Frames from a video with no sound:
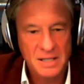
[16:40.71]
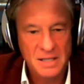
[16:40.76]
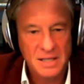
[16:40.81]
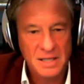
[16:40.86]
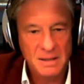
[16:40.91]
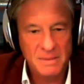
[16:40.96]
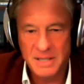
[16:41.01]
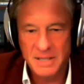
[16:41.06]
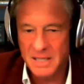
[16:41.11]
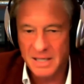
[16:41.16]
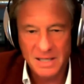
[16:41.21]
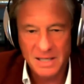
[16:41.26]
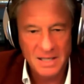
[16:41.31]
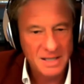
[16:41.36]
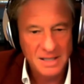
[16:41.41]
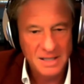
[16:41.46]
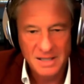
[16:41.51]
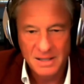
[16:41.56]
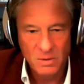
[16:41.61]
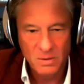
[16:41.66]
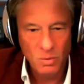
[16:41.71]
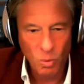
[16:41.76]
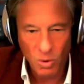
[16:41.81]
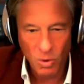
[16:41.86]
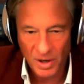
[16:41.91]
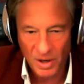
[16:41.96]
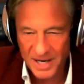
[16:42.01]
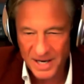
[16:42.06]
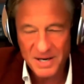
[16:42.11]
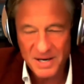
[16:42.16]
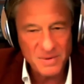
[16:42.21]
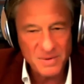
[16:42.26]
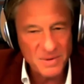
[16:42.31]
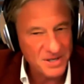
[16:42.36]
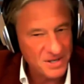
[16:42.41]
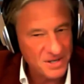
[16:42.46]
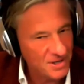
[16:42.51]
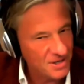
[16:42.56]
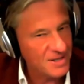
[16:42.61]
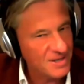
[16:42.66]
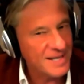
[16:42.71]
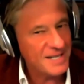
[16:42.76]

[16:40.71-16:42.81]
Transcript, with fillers: Yeah. I mean, what are think- you know?